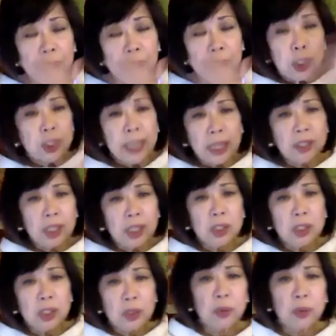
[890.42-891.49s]

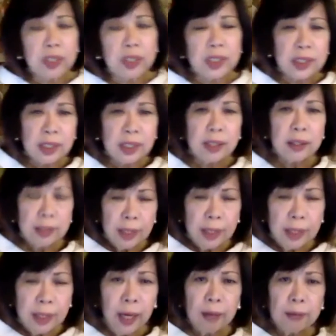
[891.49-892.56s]
optimistic view of
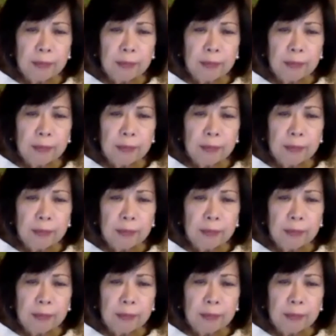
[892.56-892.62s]
things.